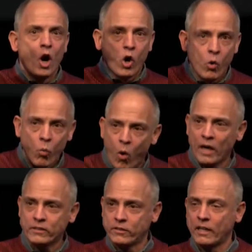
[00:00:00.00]
who
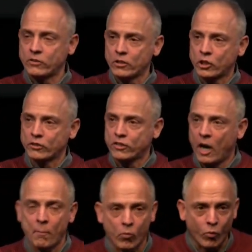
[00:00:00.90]
wants us to just
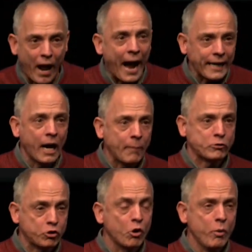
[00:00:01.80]
come right
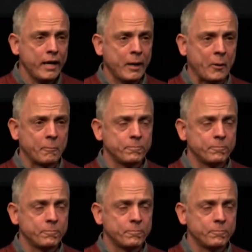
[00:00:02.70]
up to him.